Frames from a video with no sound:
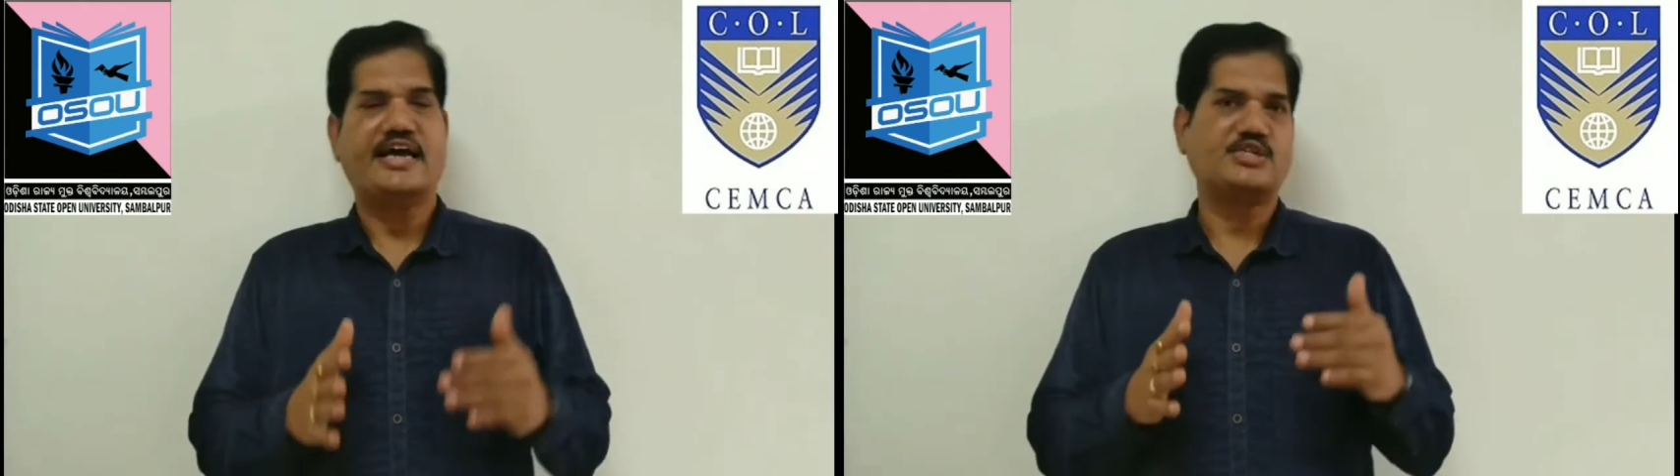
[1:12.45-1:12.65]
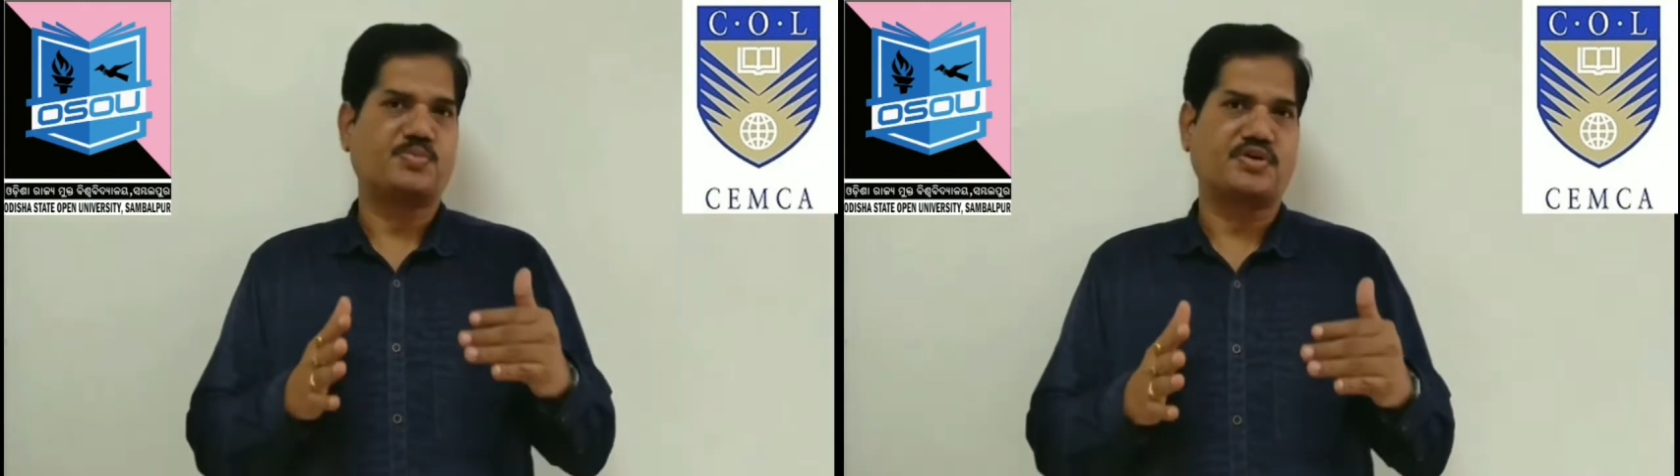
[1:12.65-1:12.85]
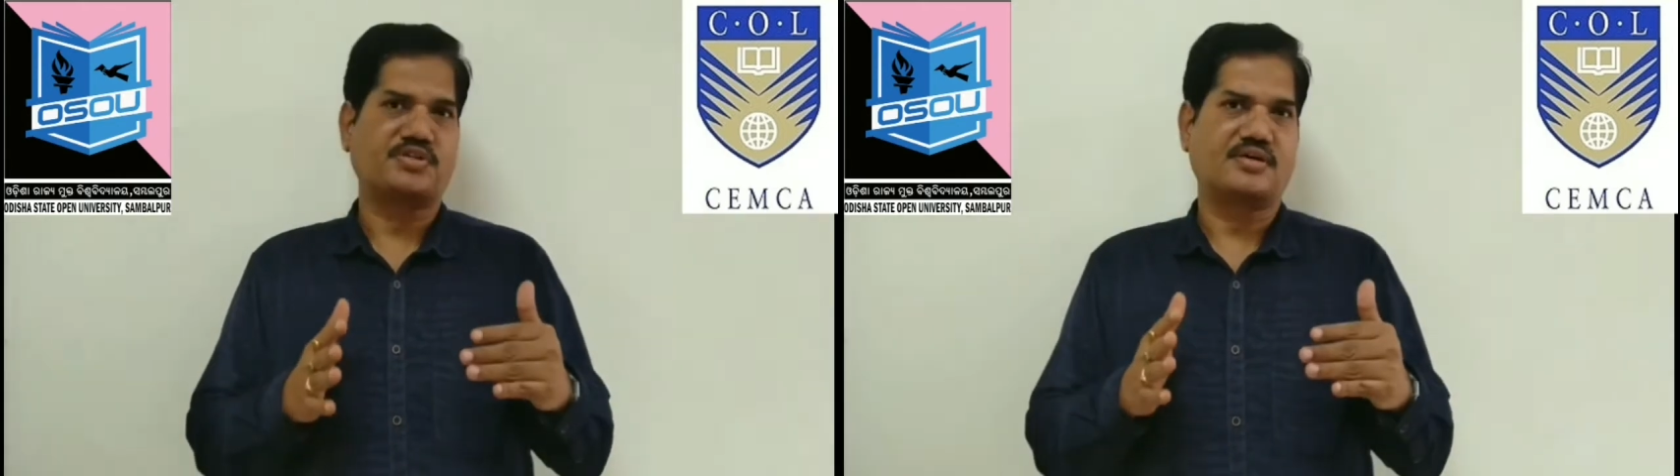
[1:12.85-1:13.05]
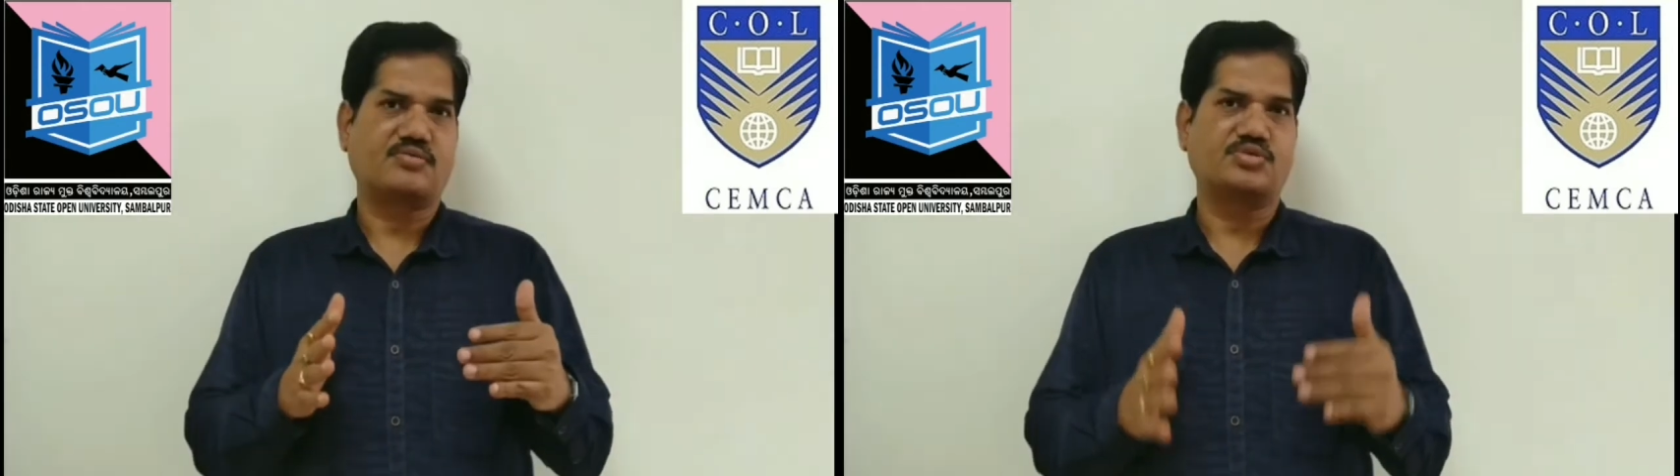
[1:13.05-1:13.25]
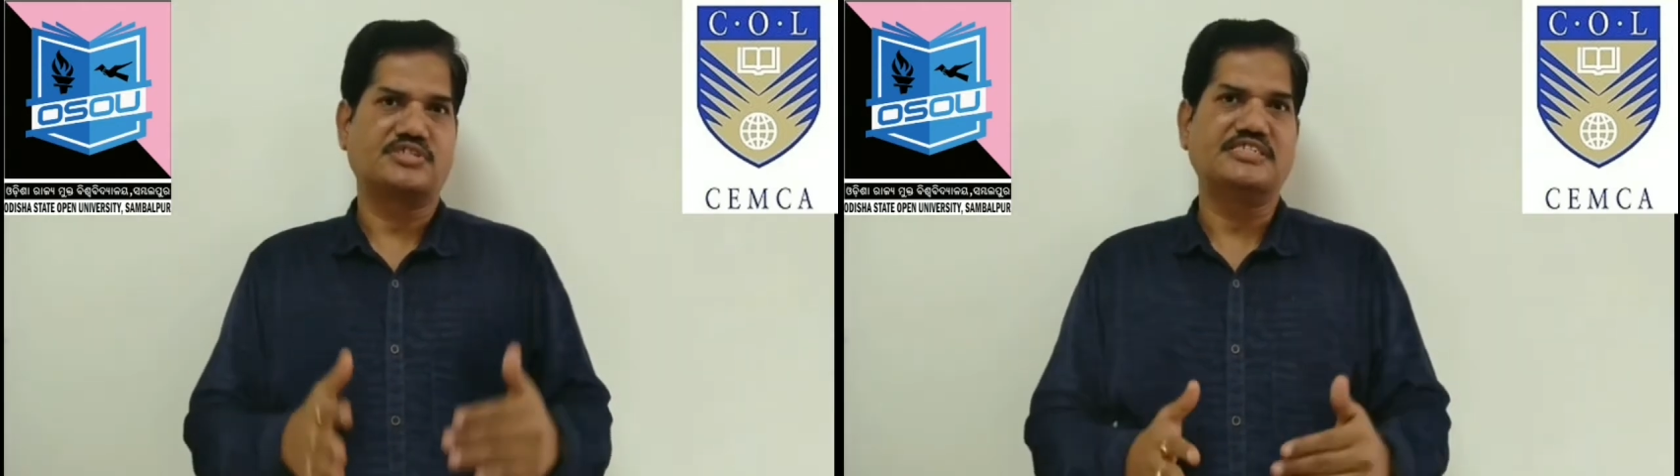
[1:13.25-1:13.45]
as per
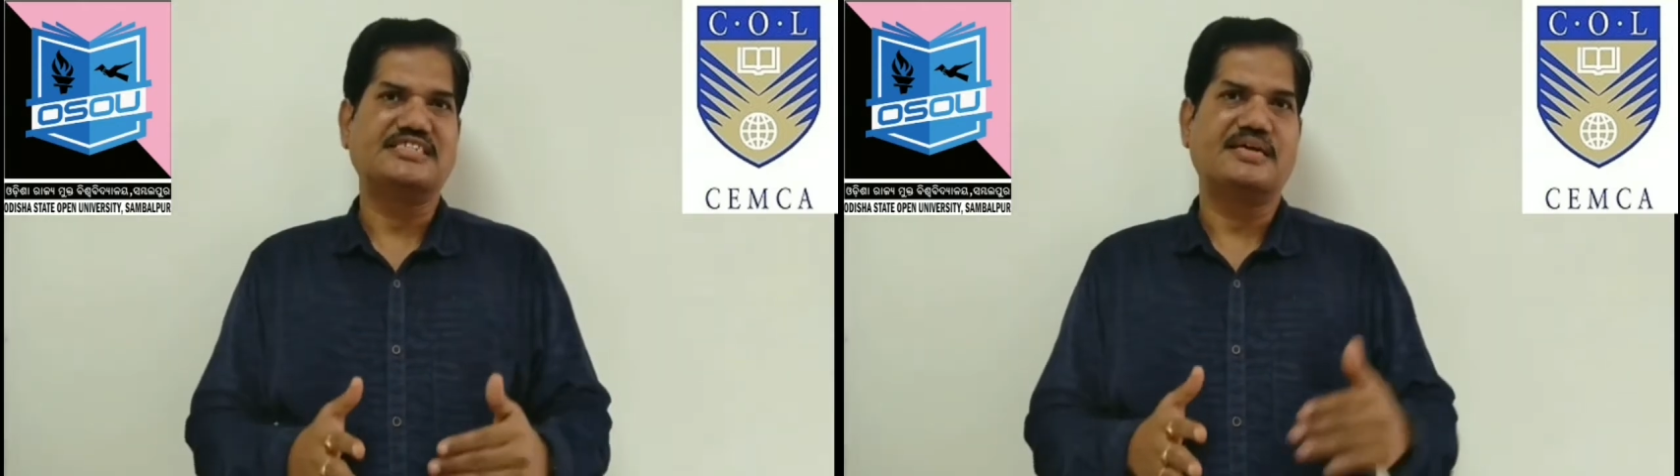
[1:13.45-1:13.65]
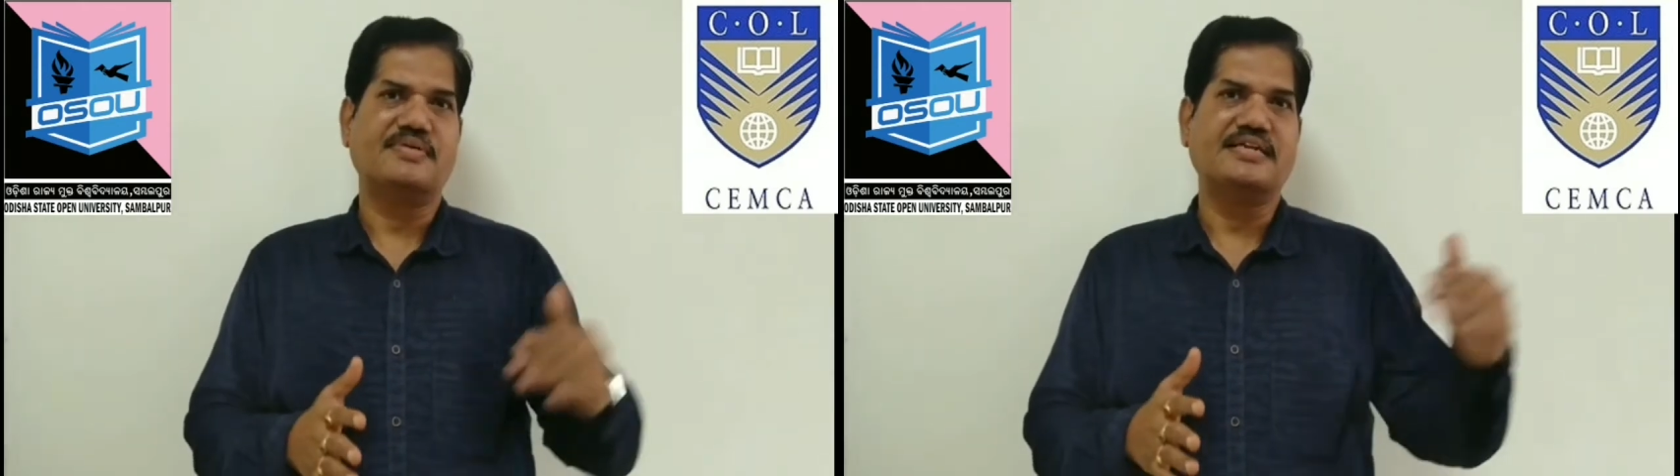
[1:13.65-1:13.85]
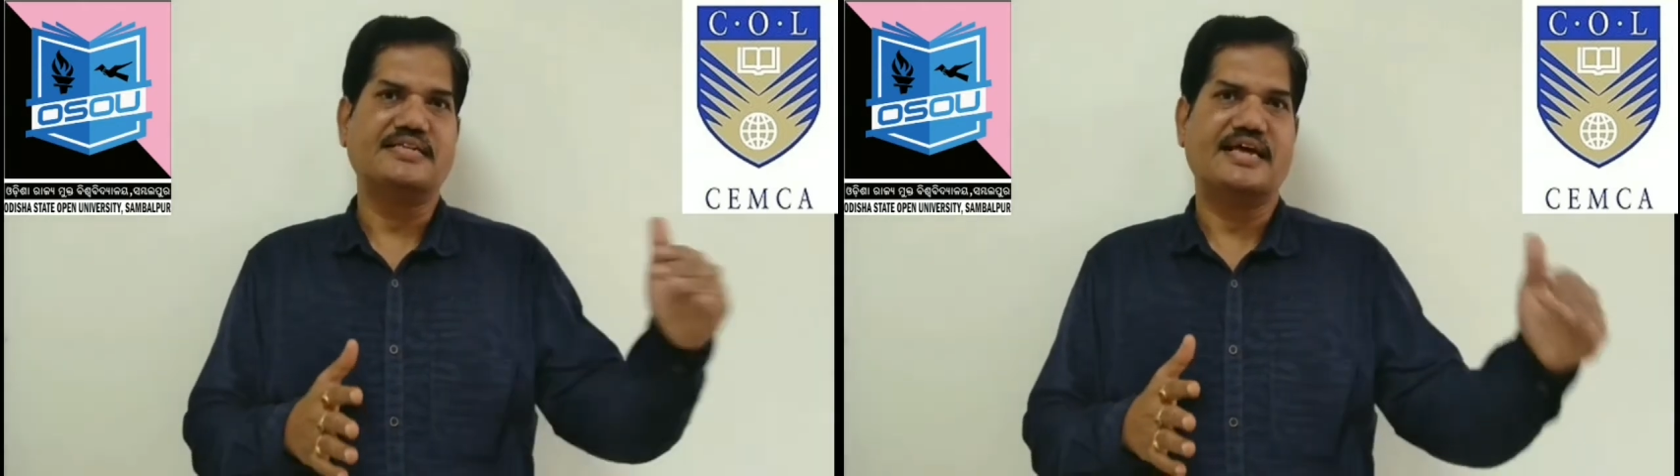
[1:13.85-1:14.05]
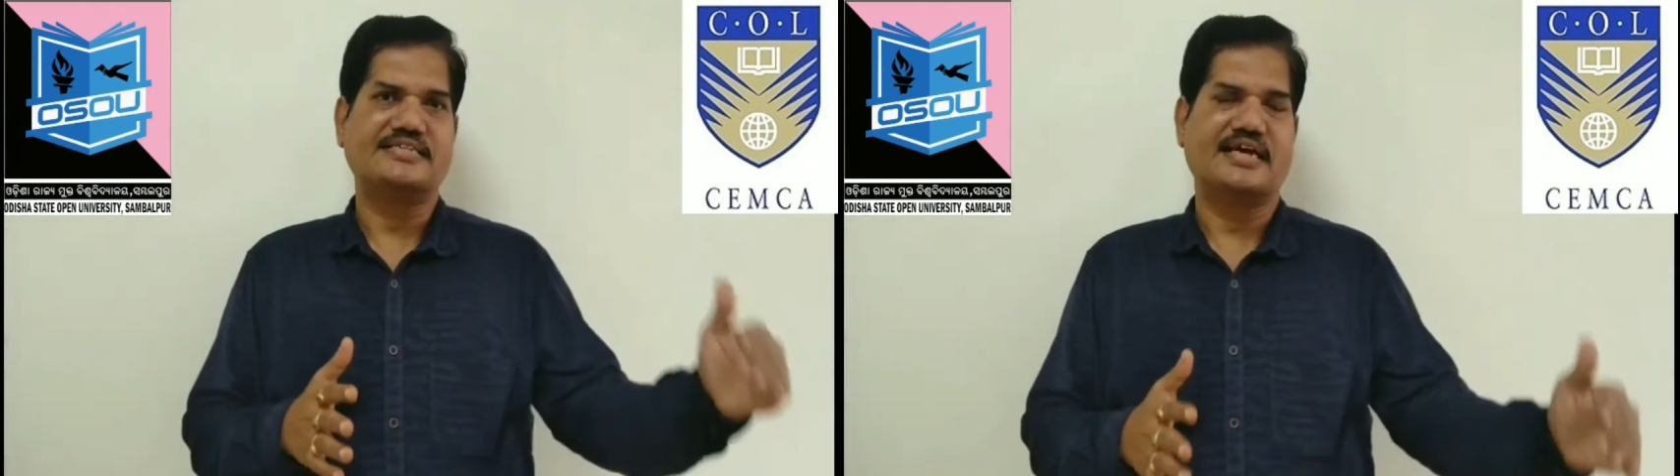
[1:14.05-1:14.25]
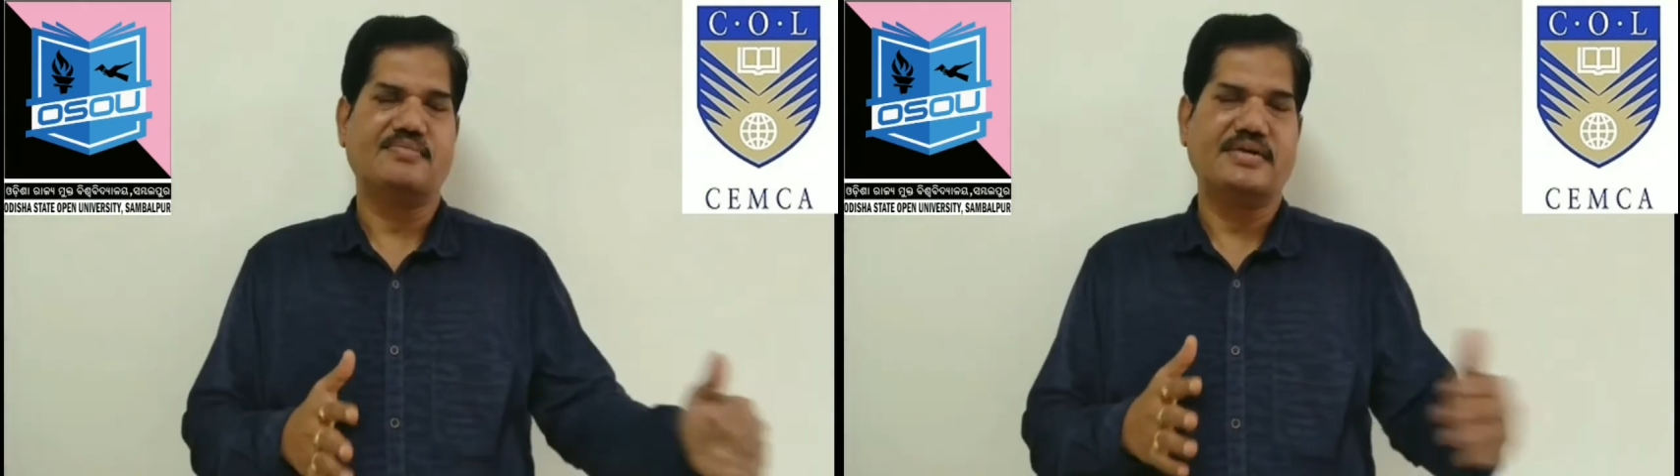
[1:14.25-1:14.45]
the questions given in the
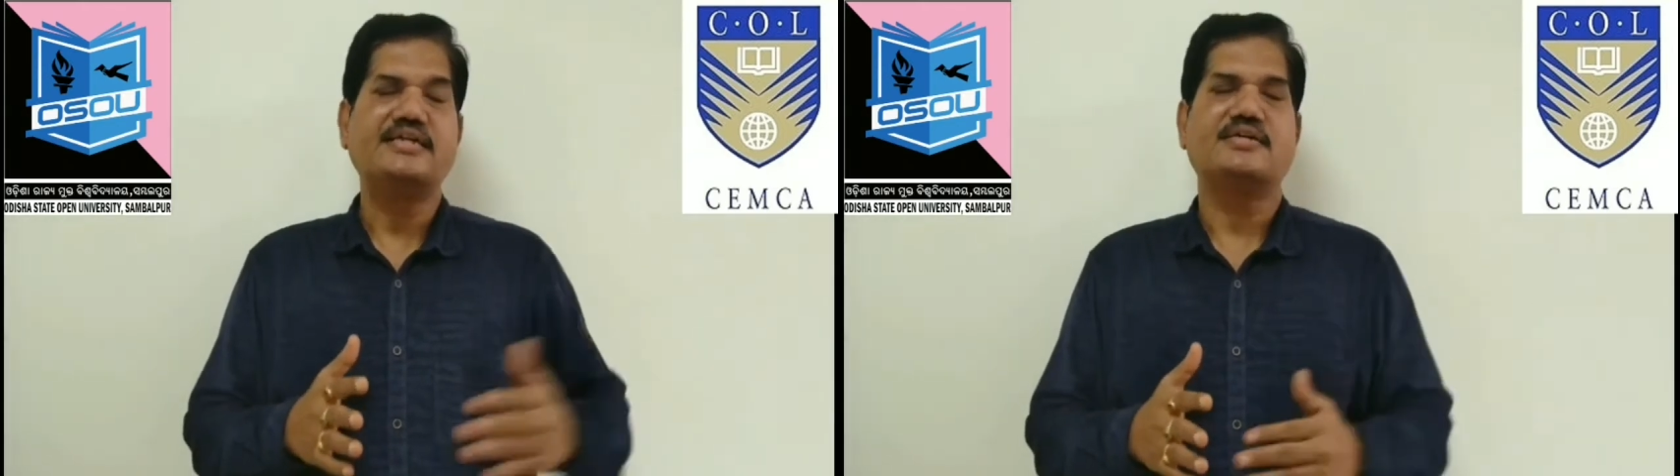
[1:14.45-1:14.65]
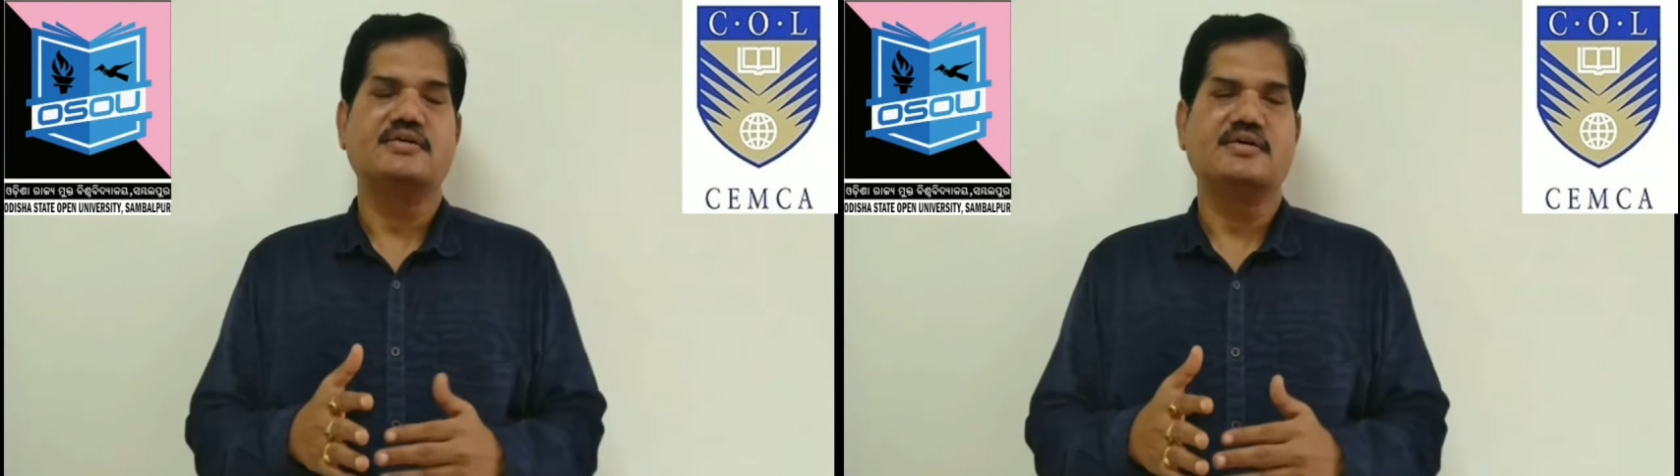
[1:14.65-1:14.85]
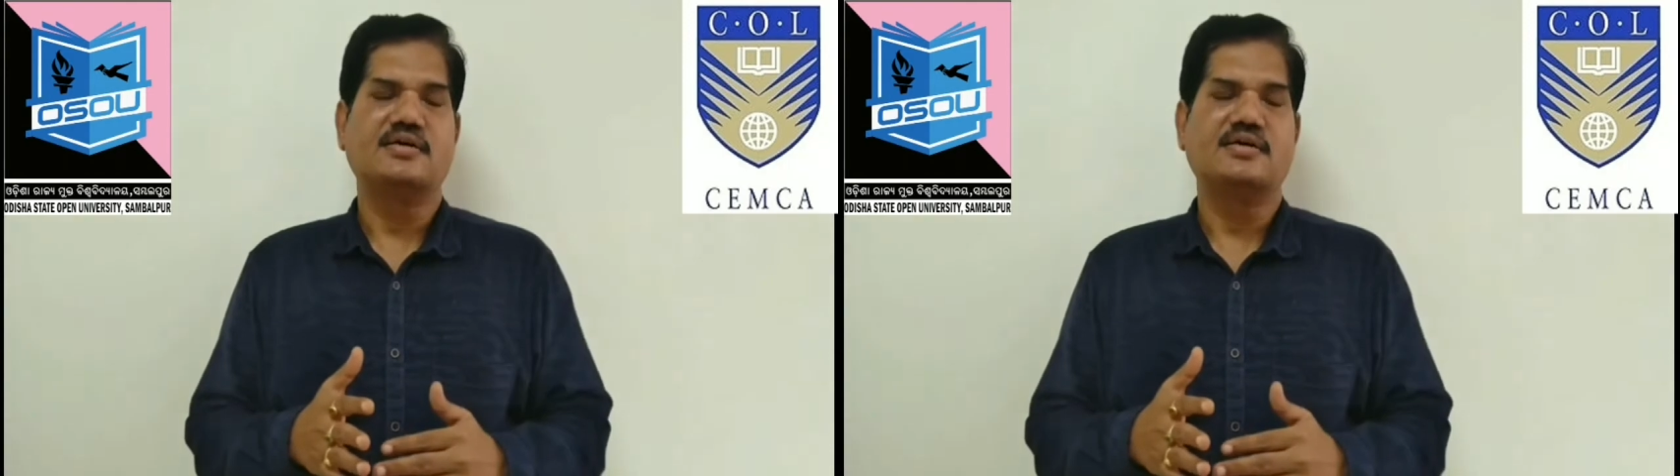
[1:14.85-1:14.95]
assignment,